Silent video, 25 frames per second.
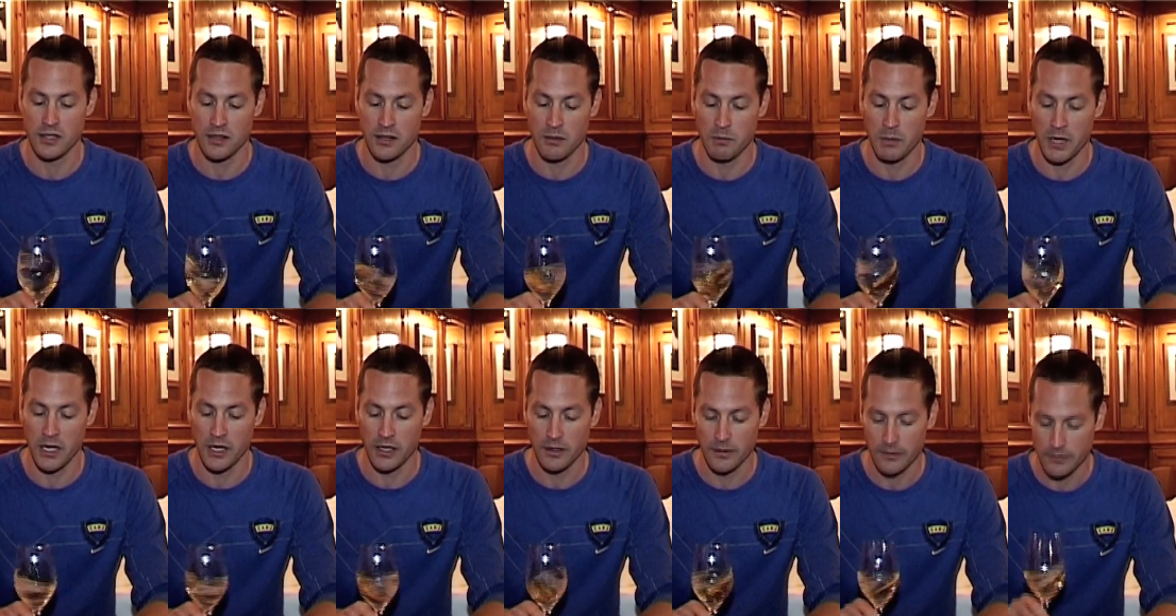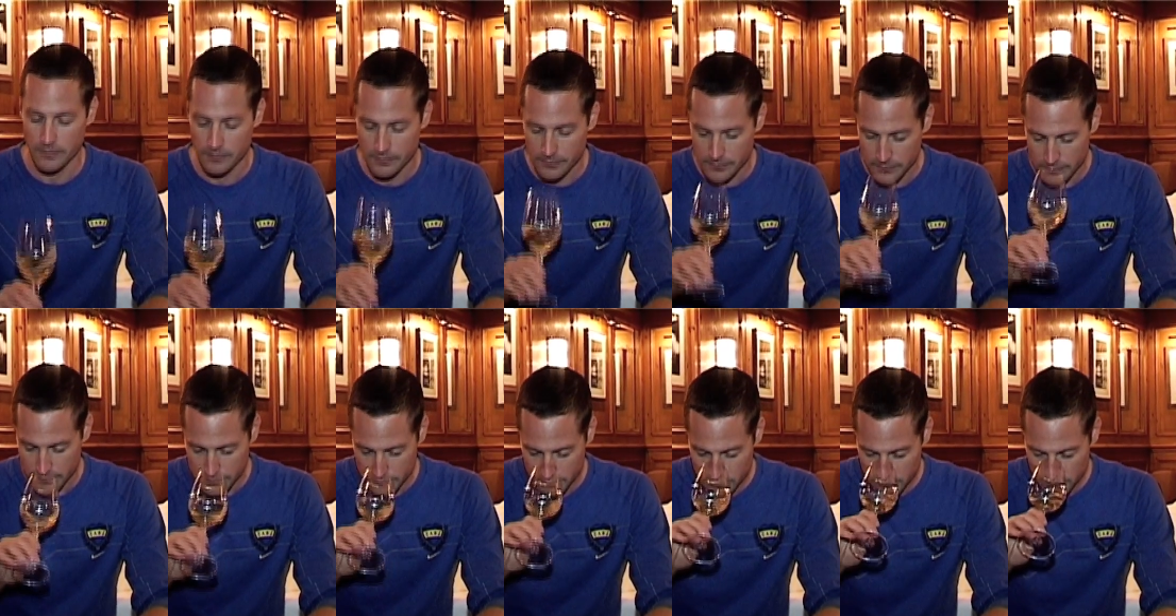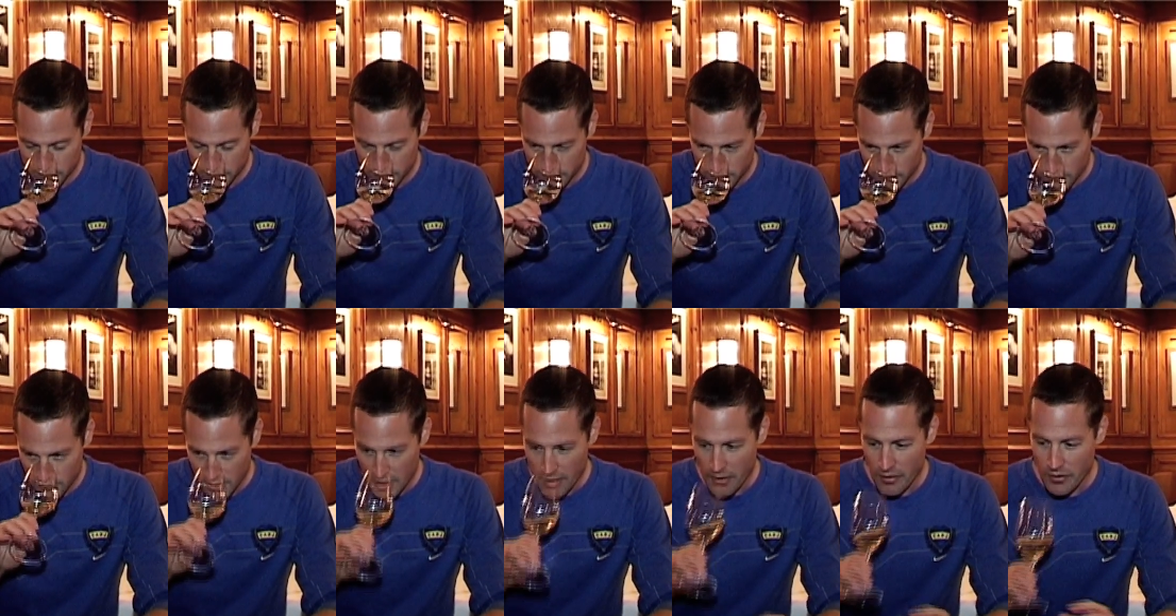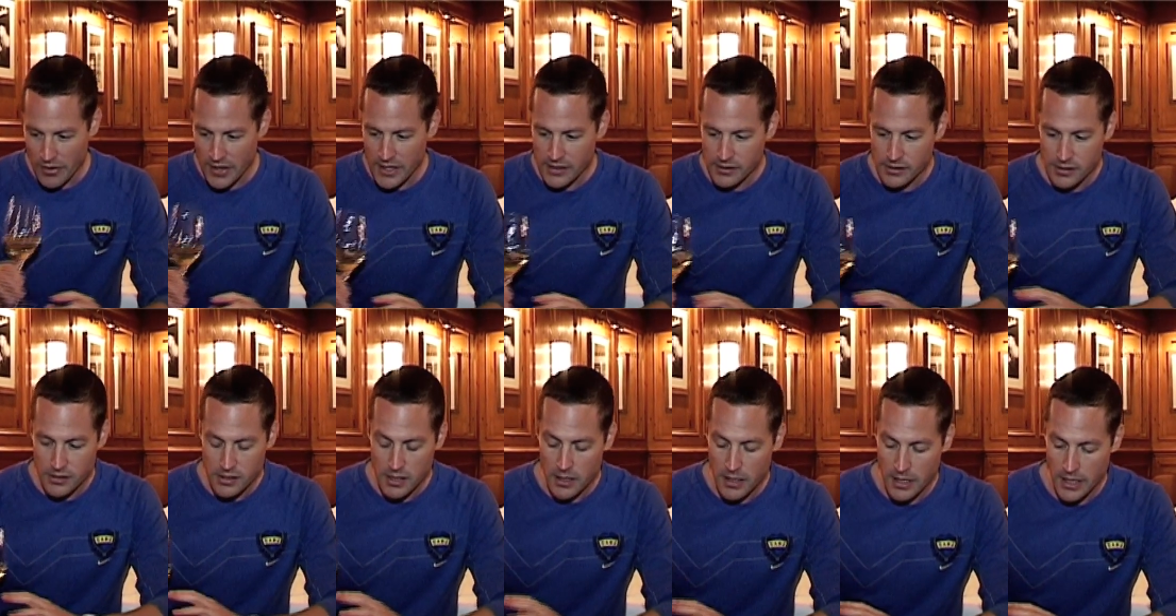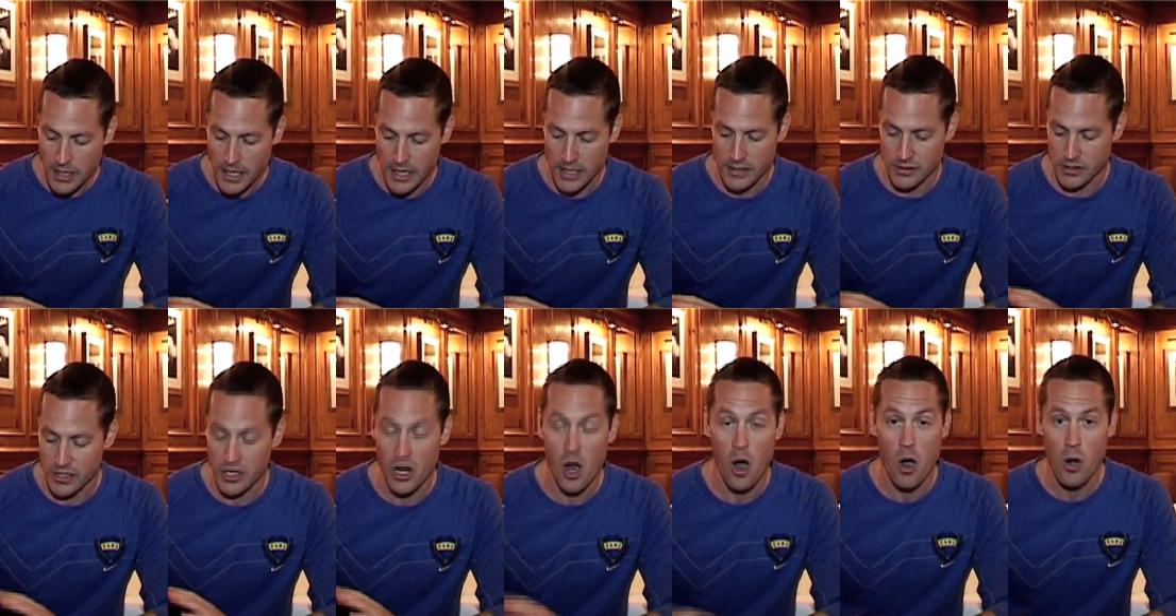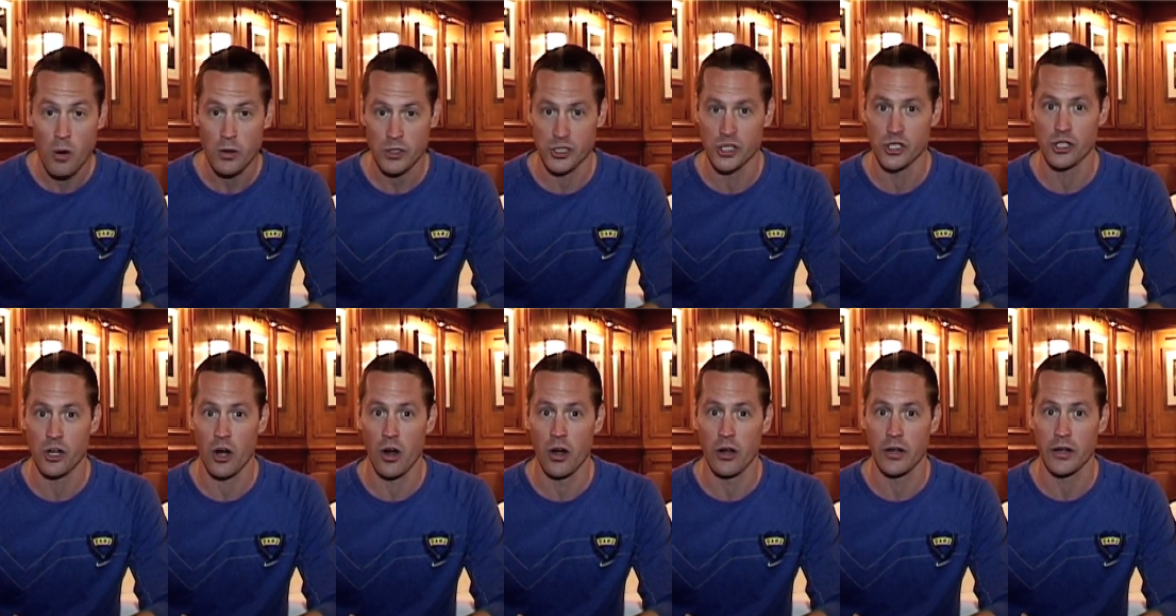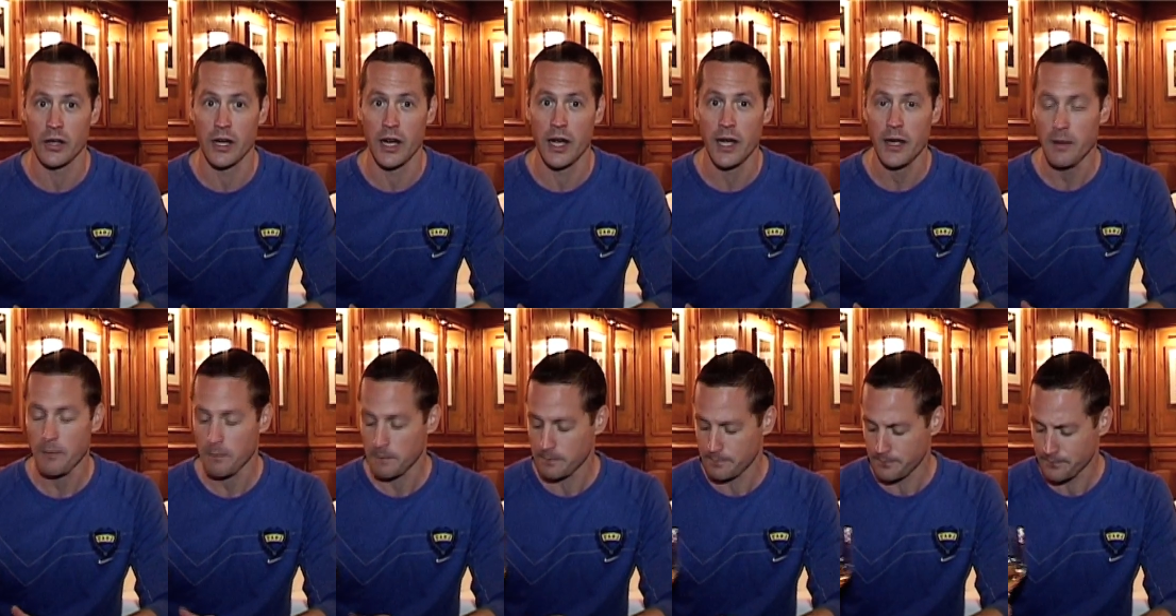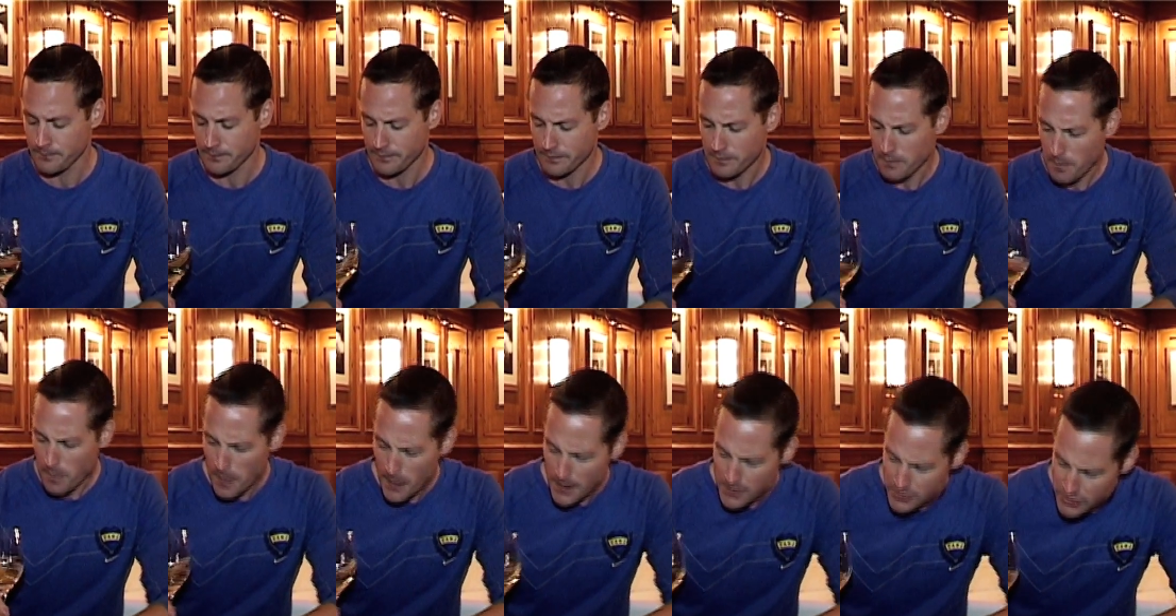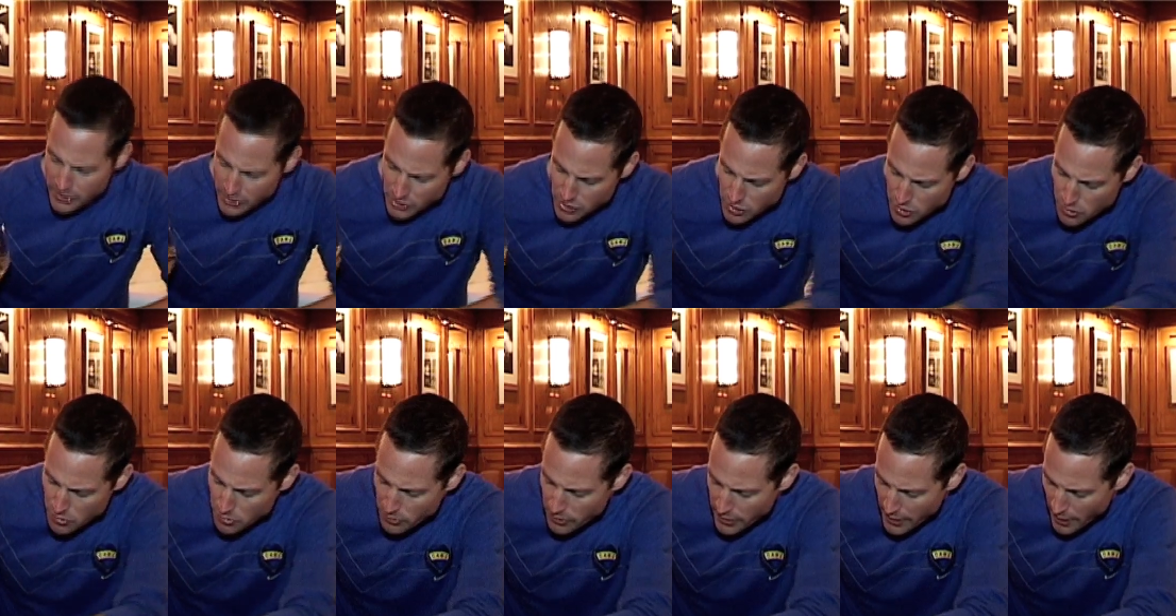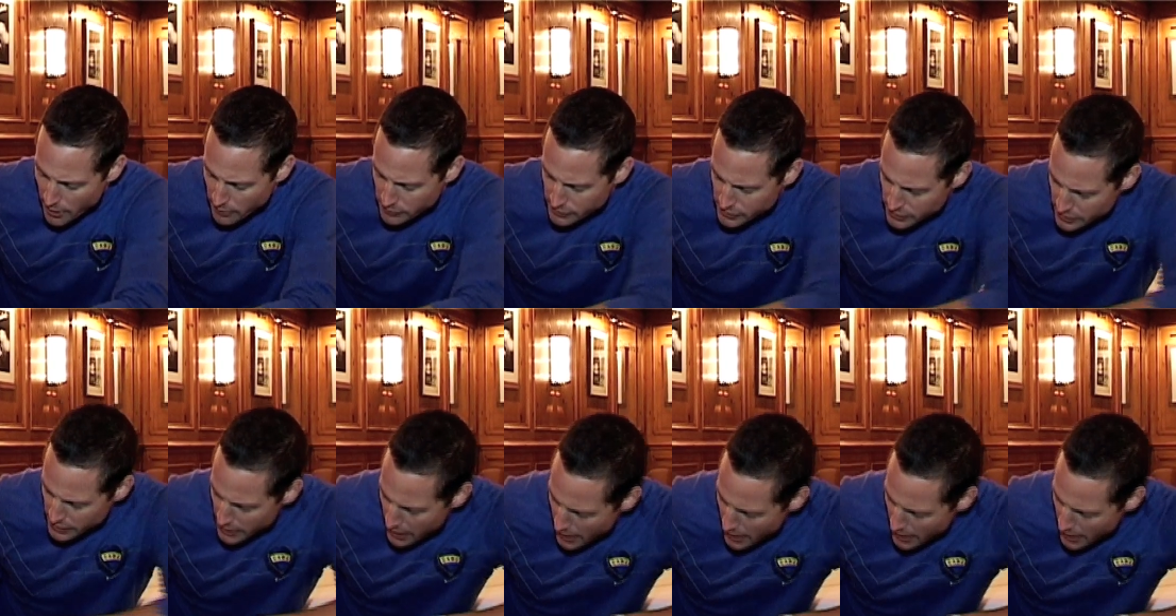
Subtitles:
at the minute. This is an oak Chardonnay. It's a 2000,